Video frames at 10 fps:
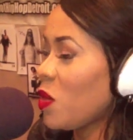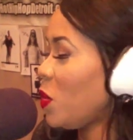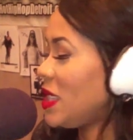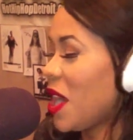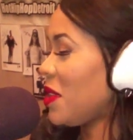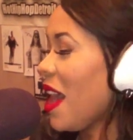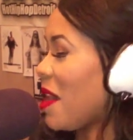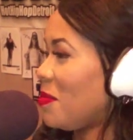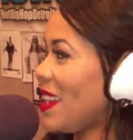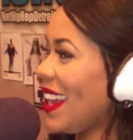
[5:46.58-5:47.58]
We turn
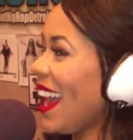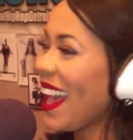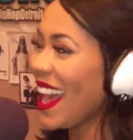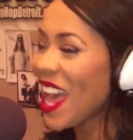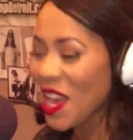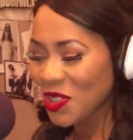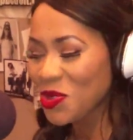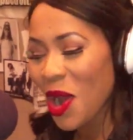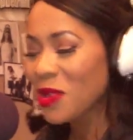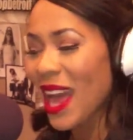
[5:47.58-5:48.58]
up. You
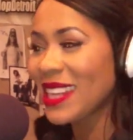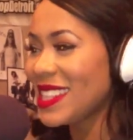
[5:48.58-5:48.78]
don't like